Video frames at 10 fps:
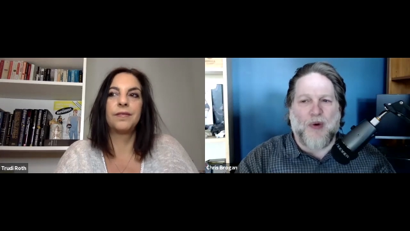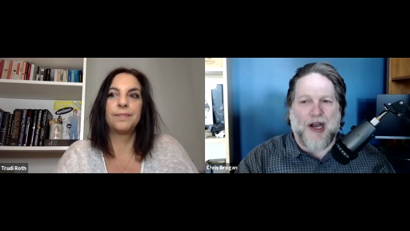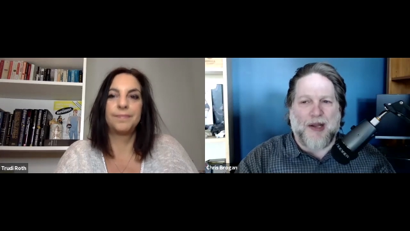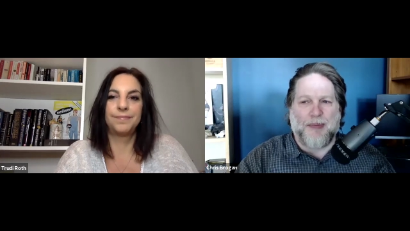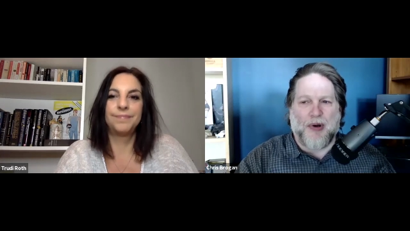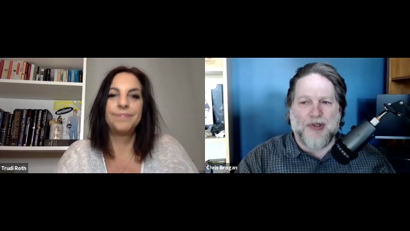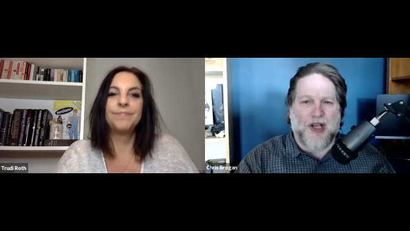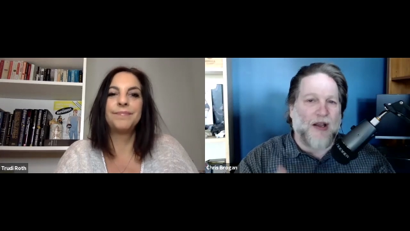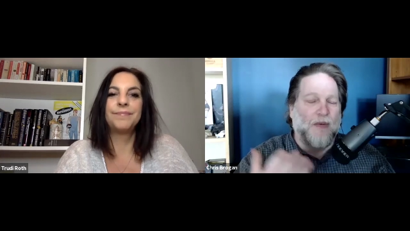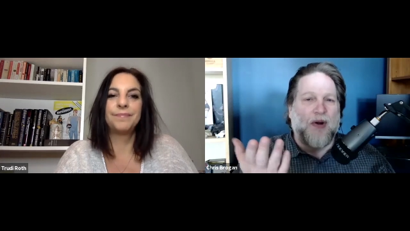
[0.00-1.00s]
Speaker 1: writing
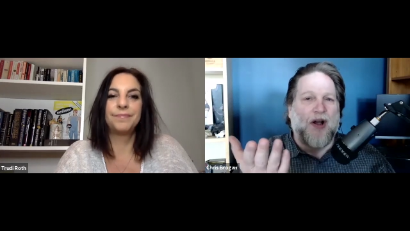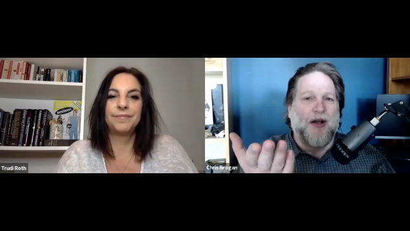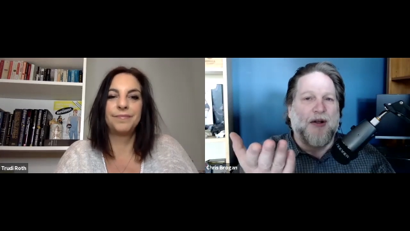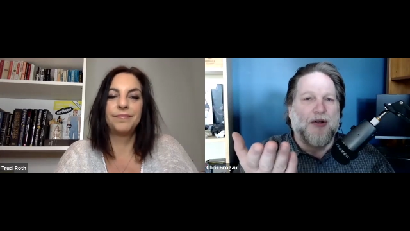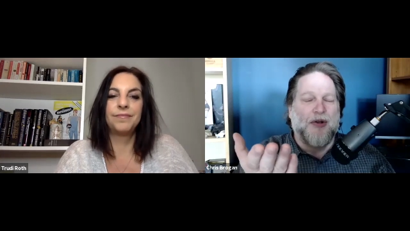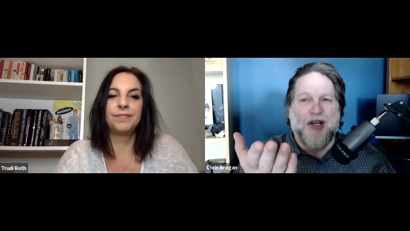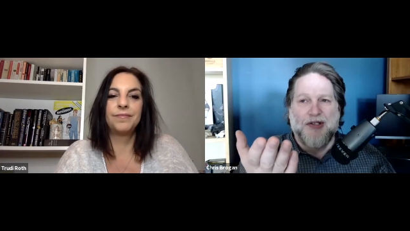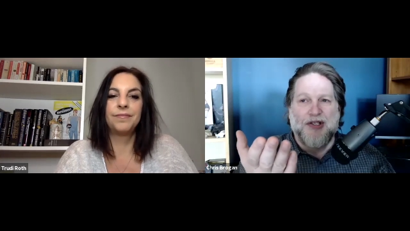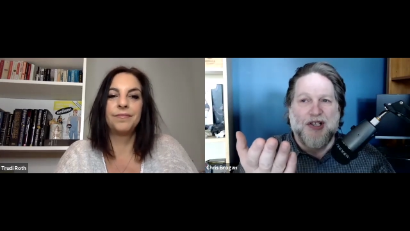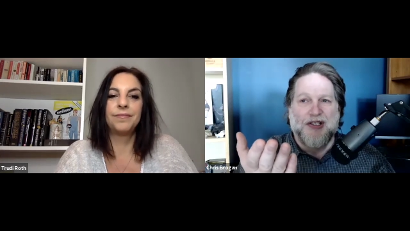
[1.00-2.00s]
posts, I, uh, two
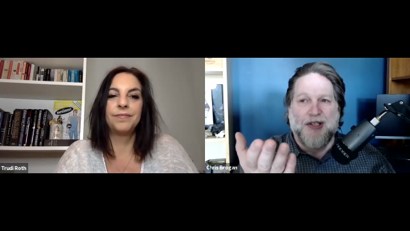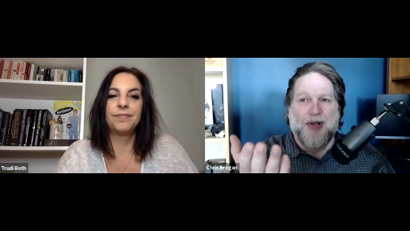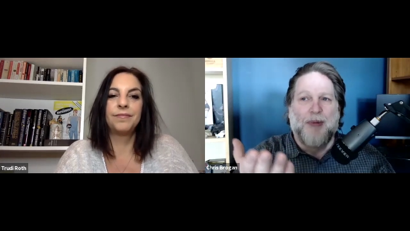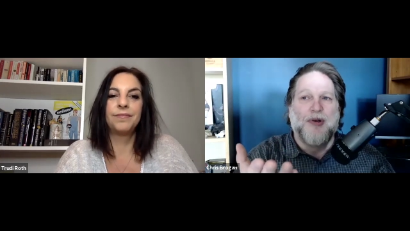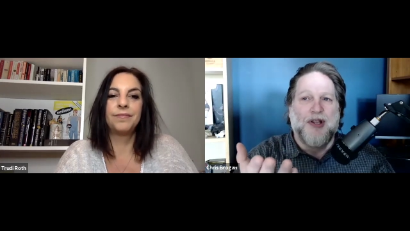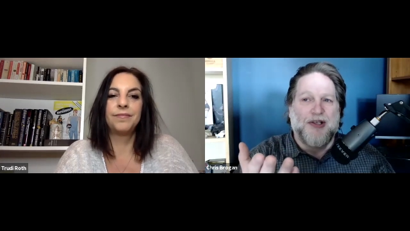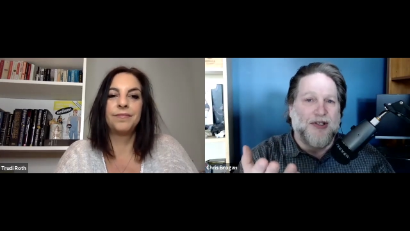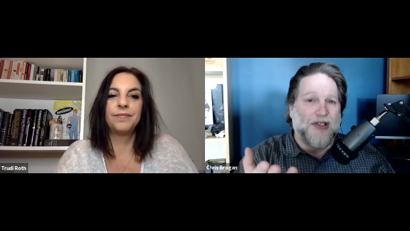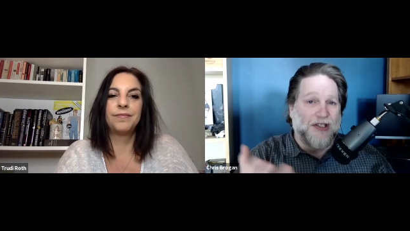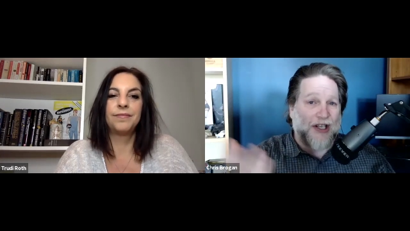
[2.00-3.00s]
thousand six, September, two
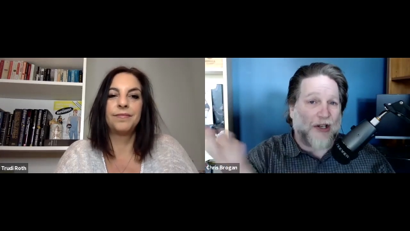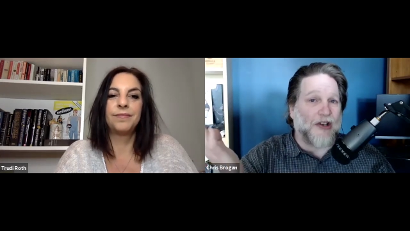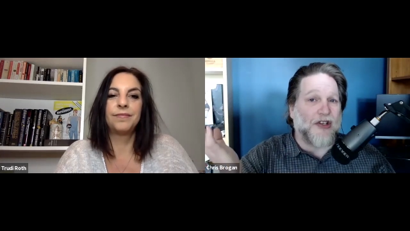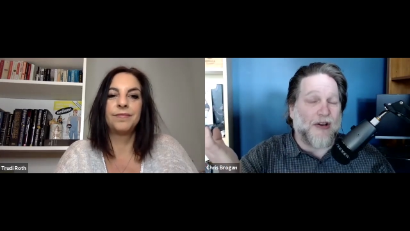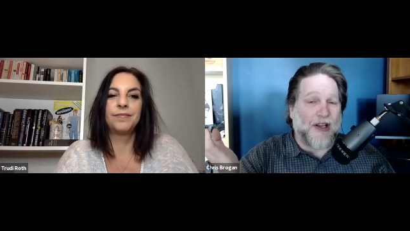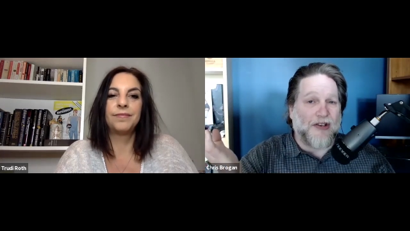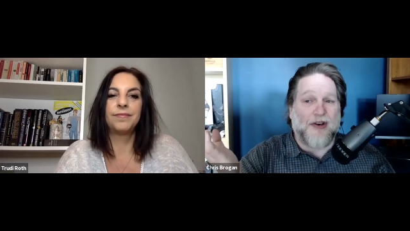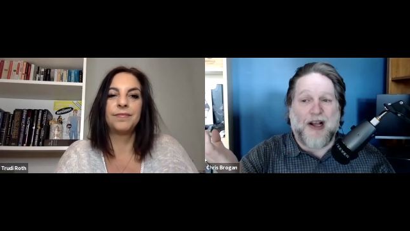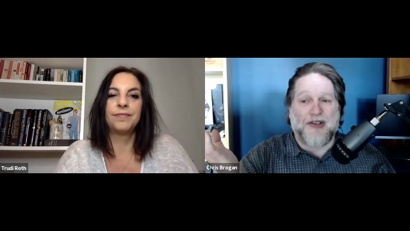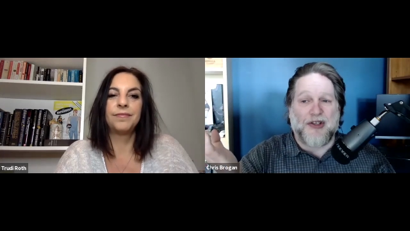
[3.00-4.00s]
thousand six, I launched an
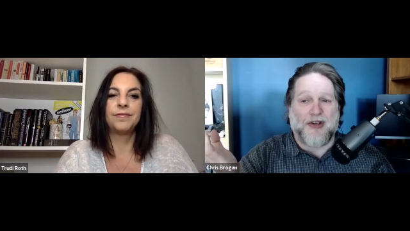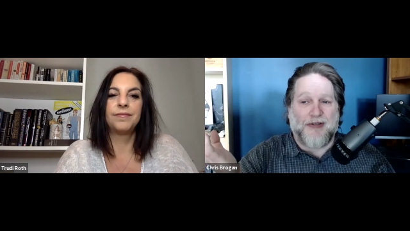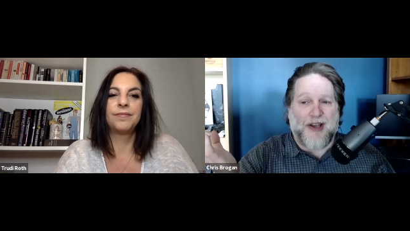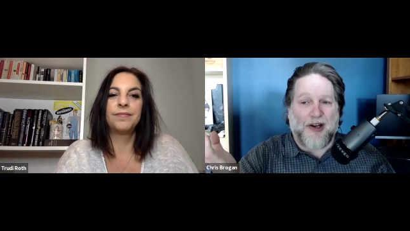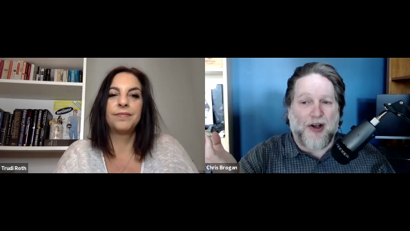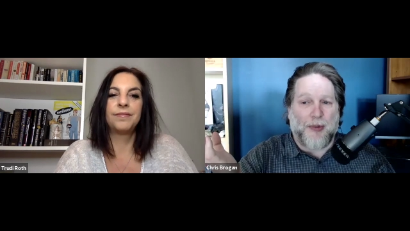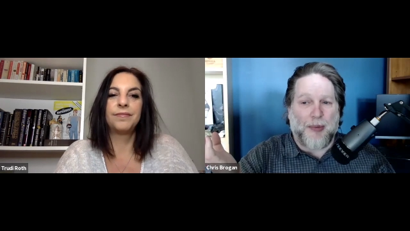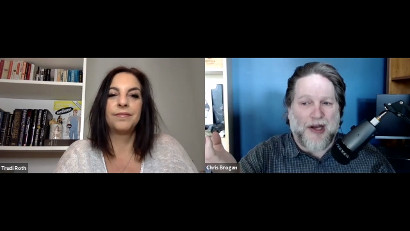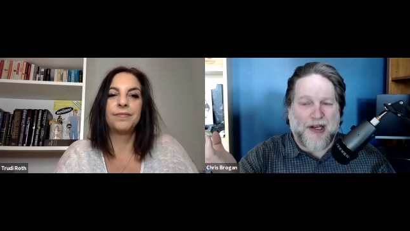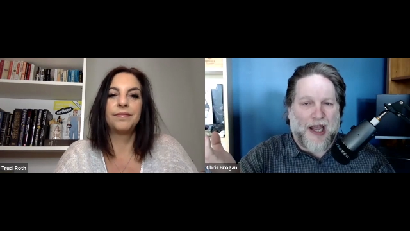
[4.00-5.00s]
international event called
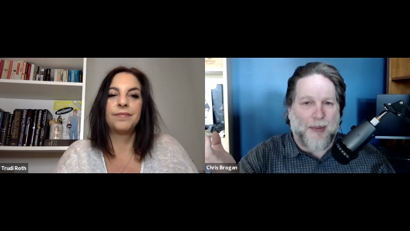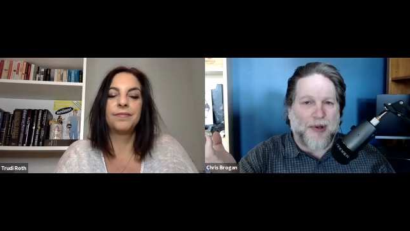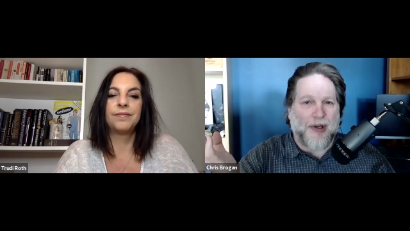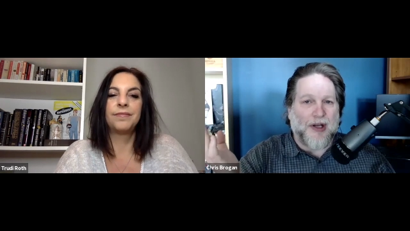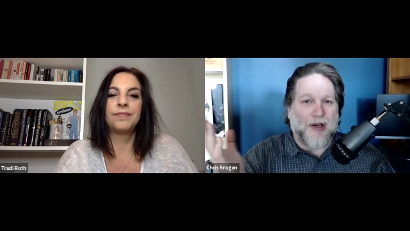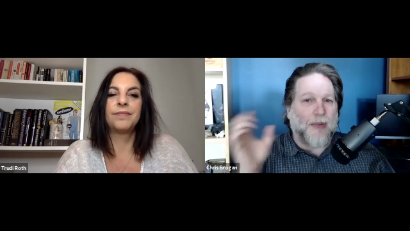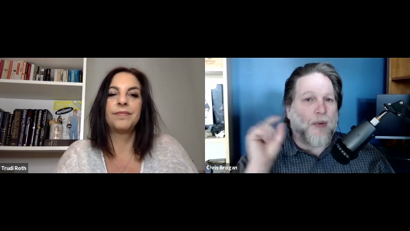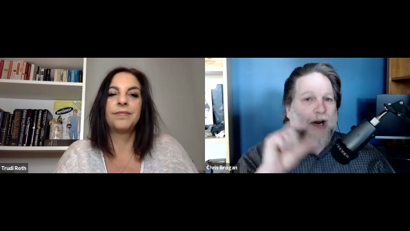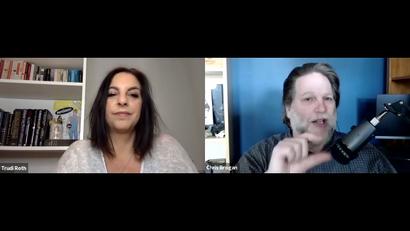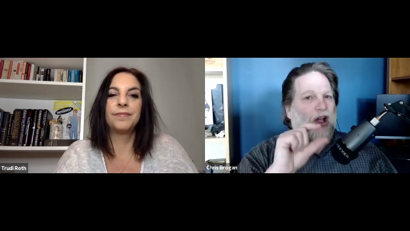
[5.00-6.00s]
PodCamp.
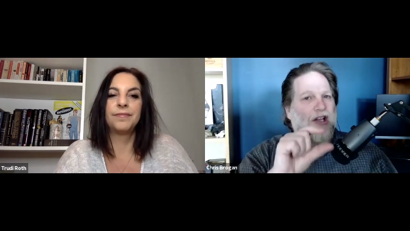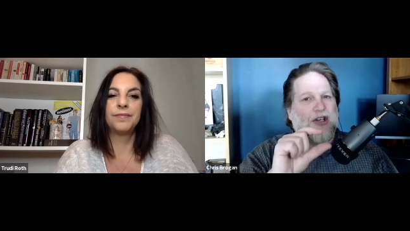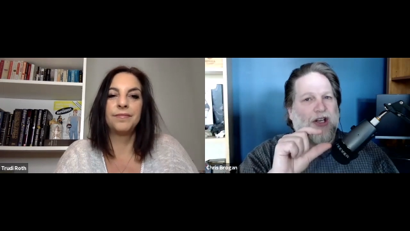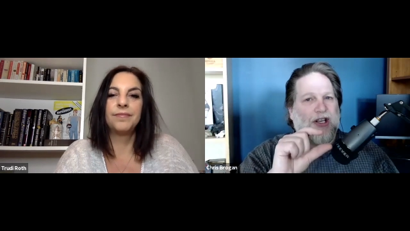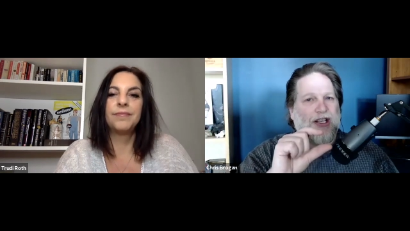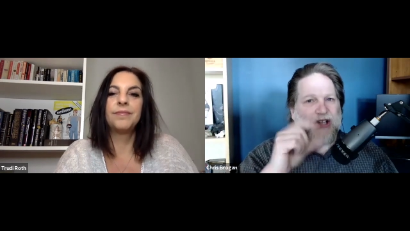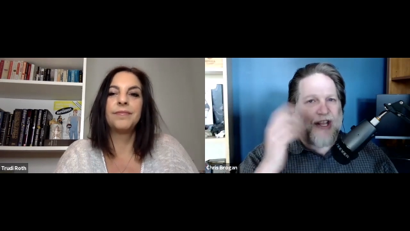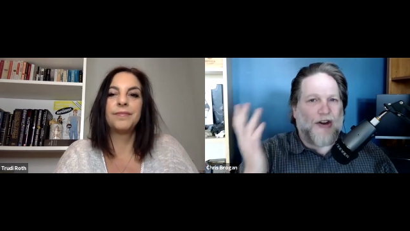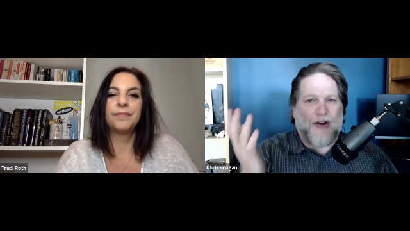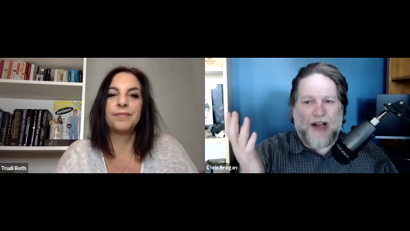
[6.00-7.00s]
But when I launch it, it's
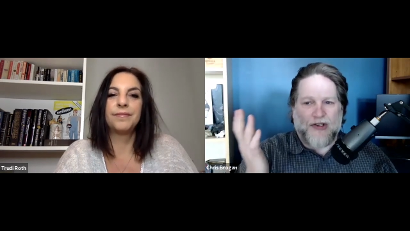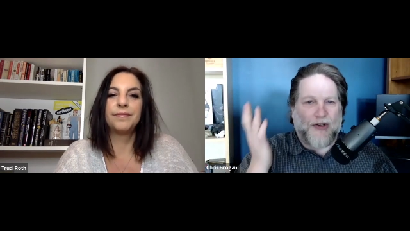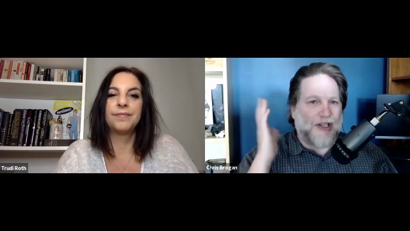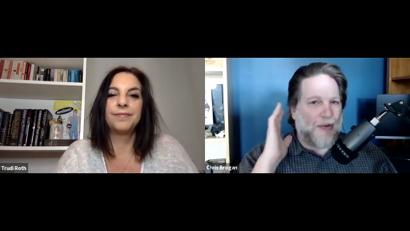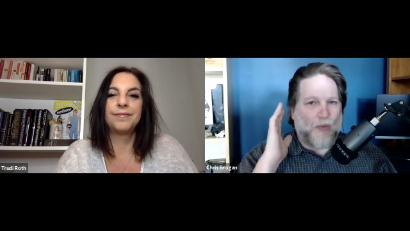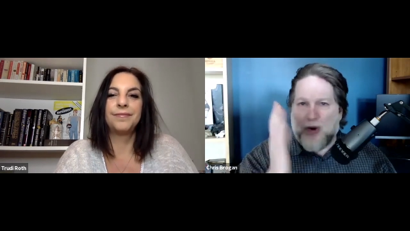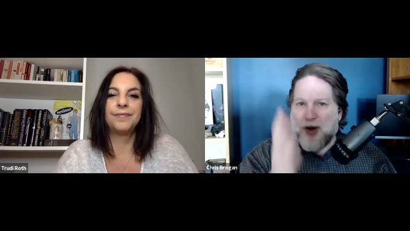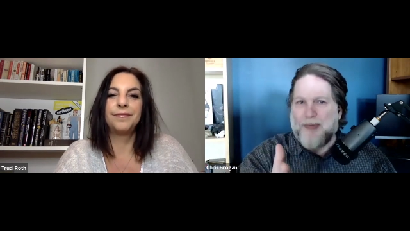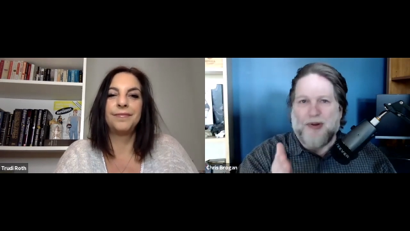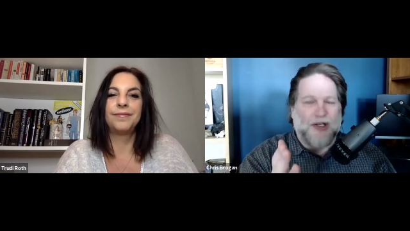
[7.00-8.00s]
not international, it's in
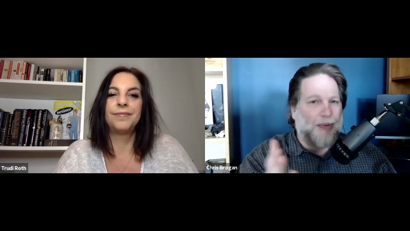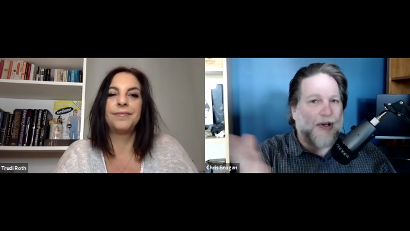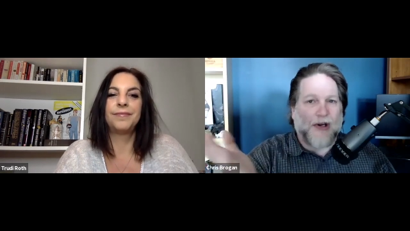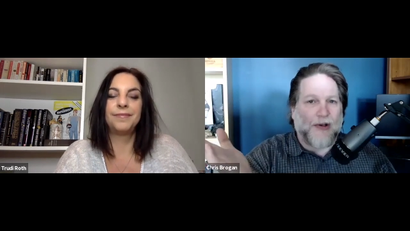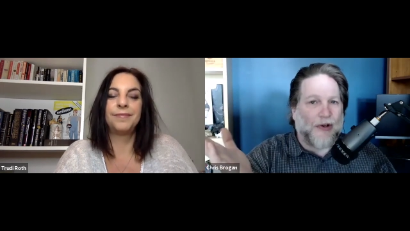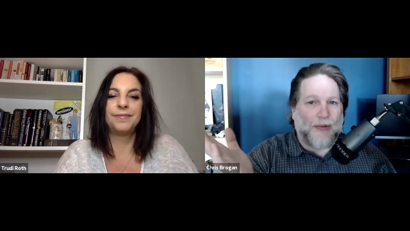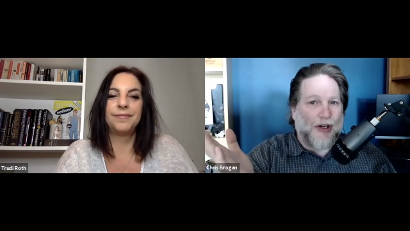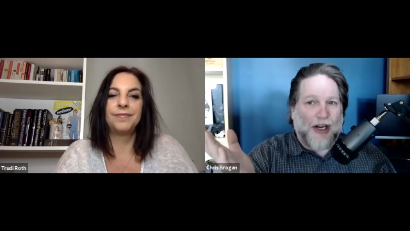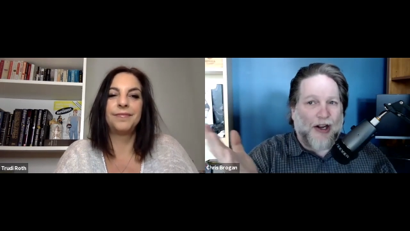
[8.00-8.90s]
one place, Bunker Hill Community